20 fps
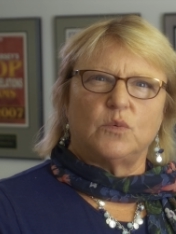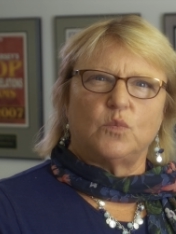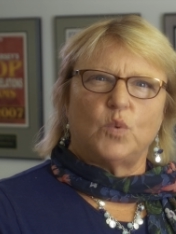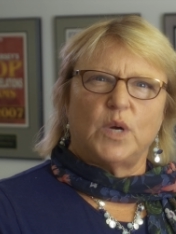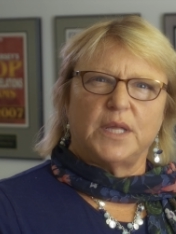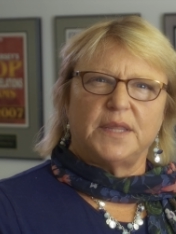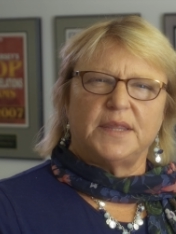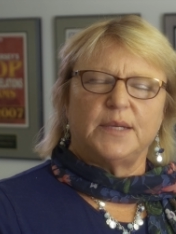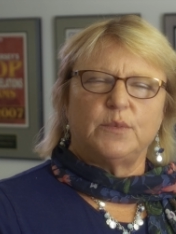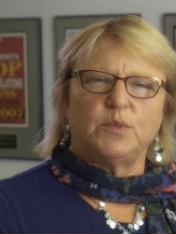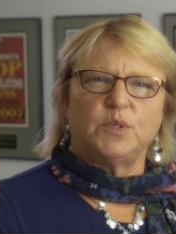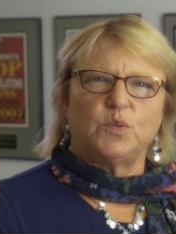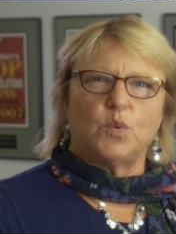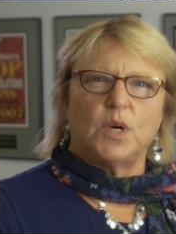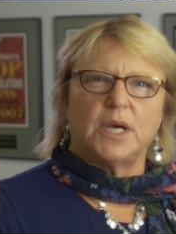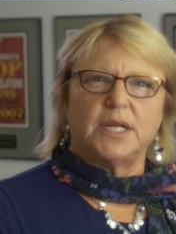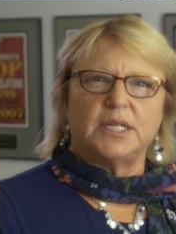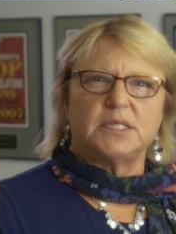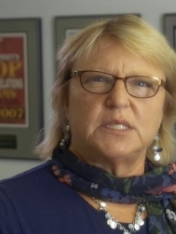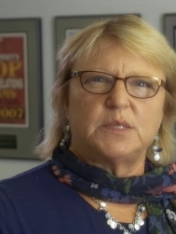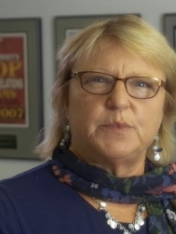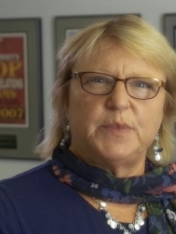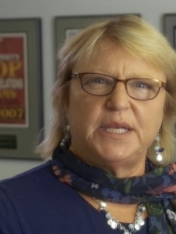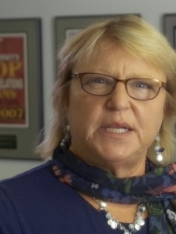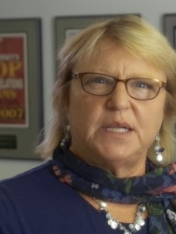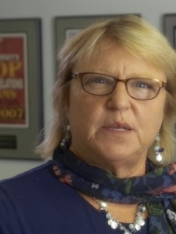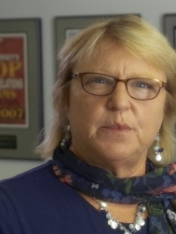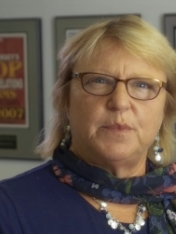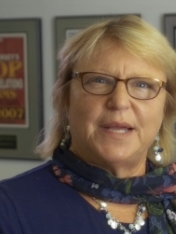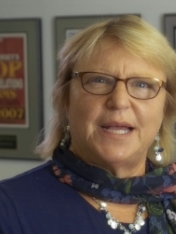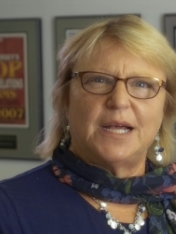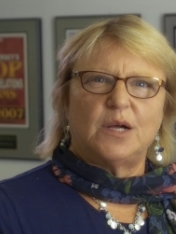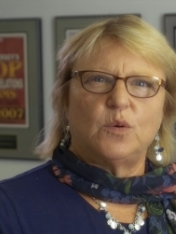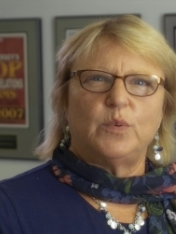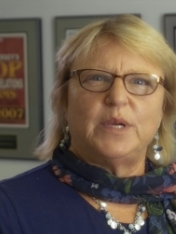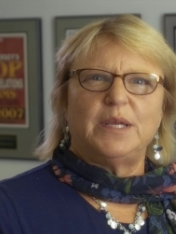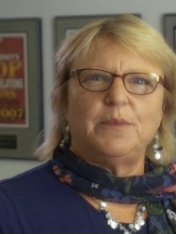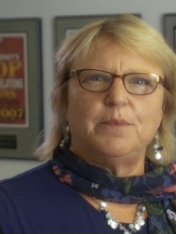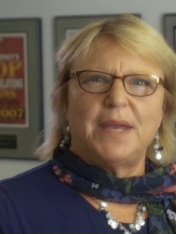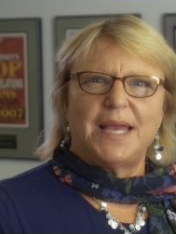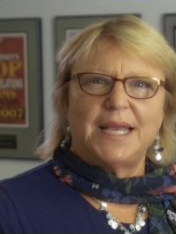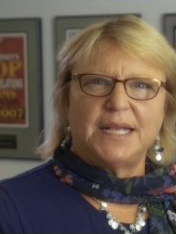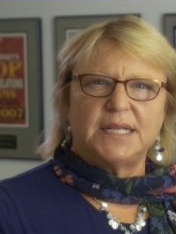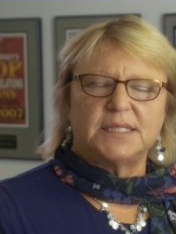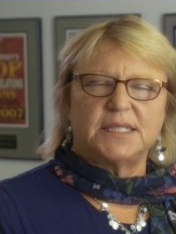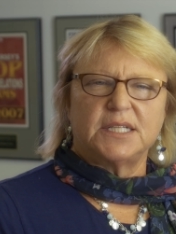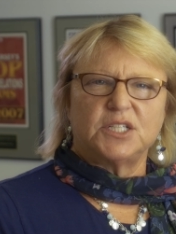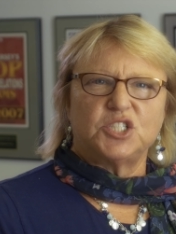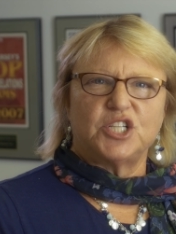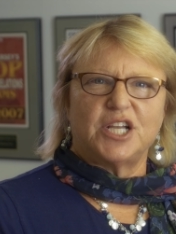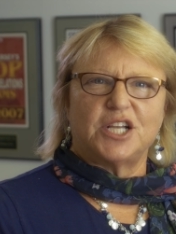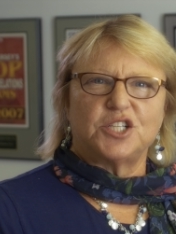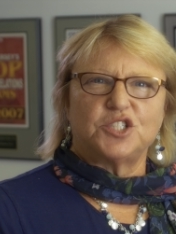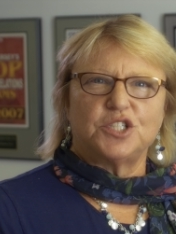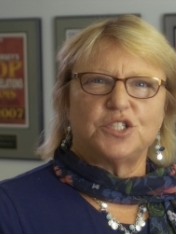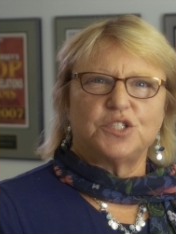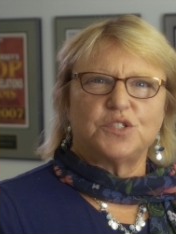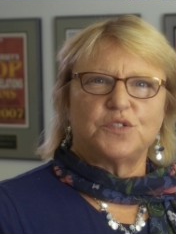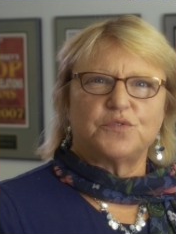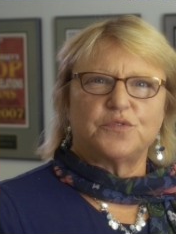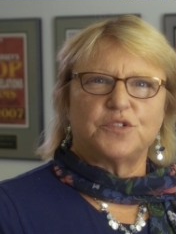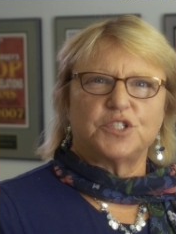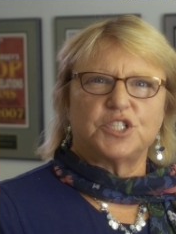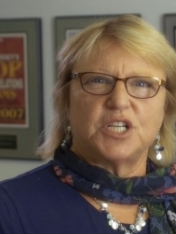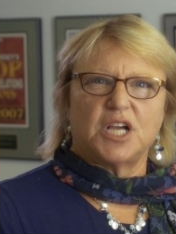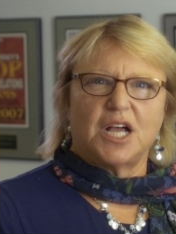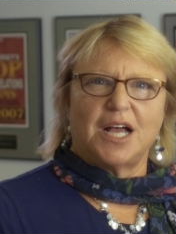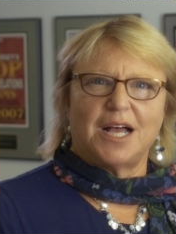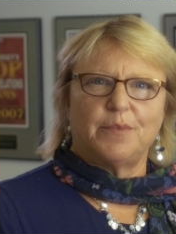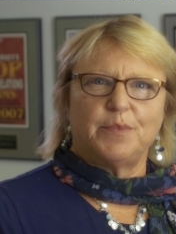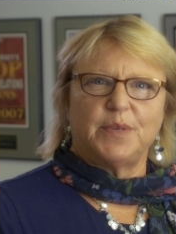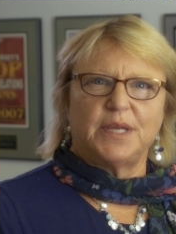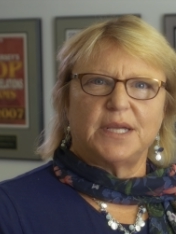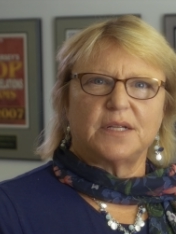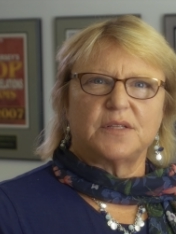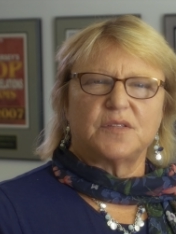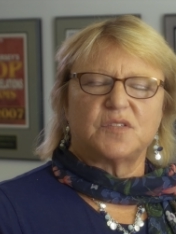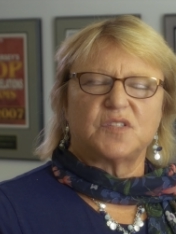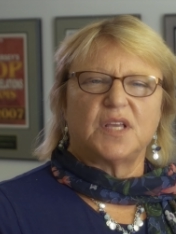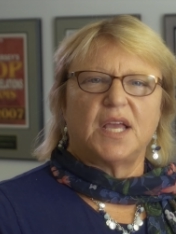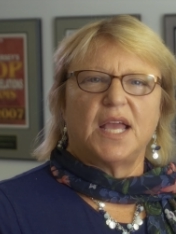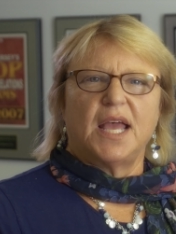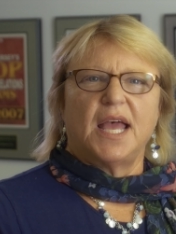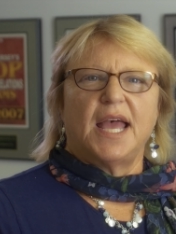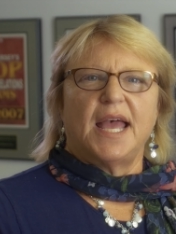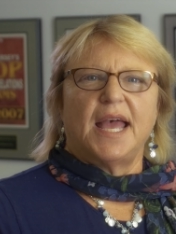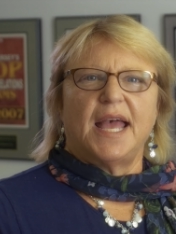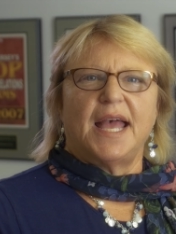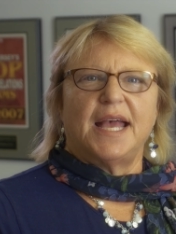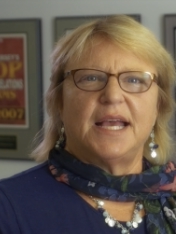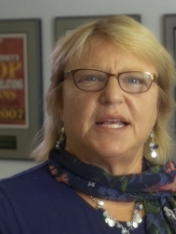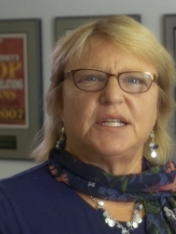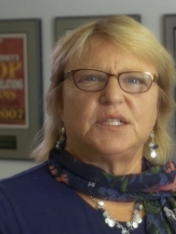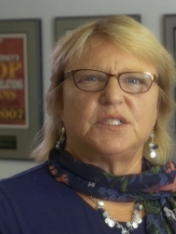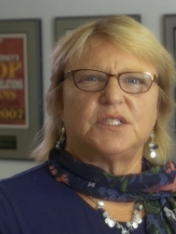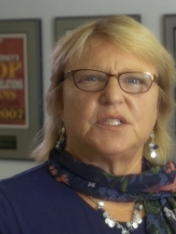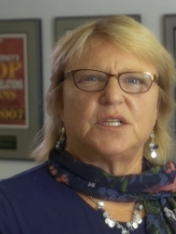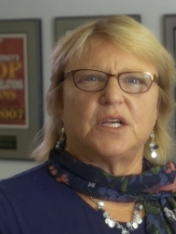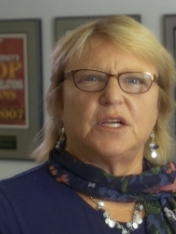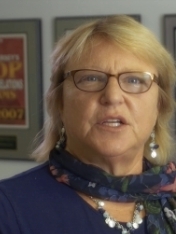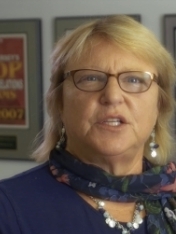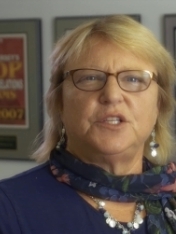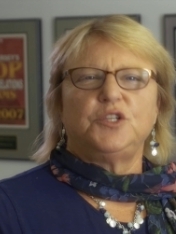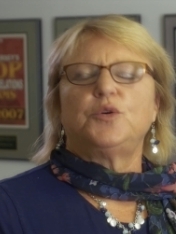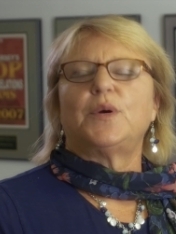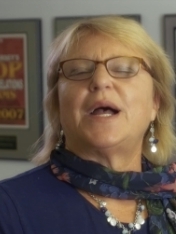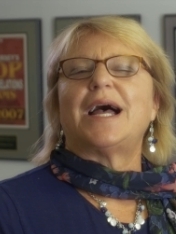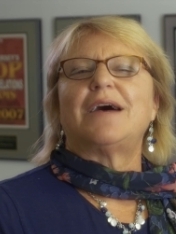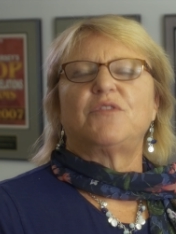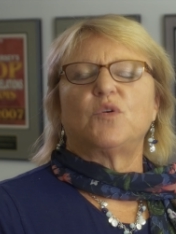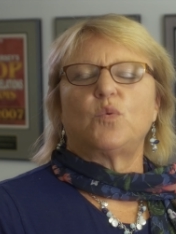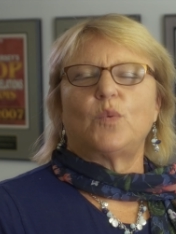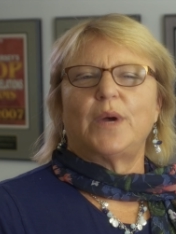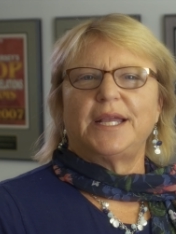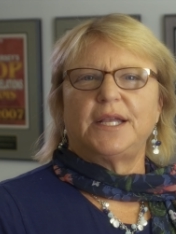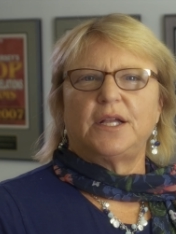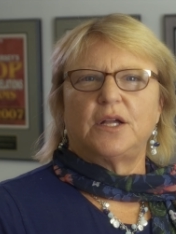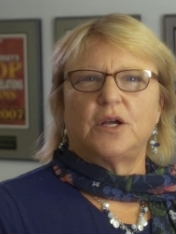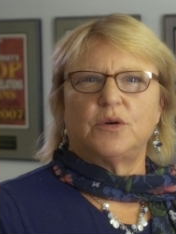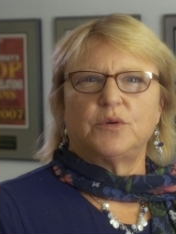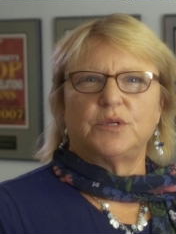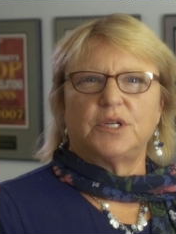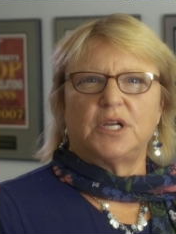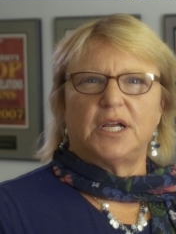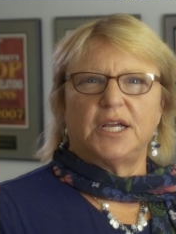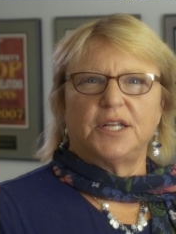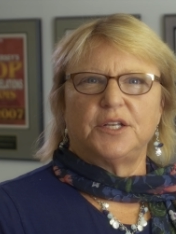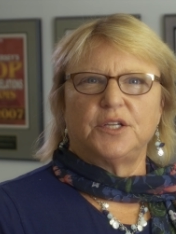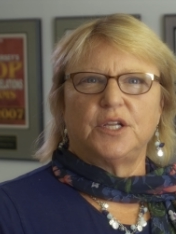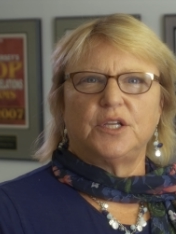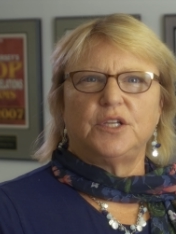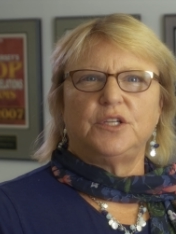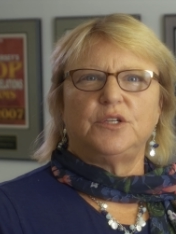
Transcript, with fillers: what they would want to speak about. We make suggestions for topics, and uh, you have the white coat on.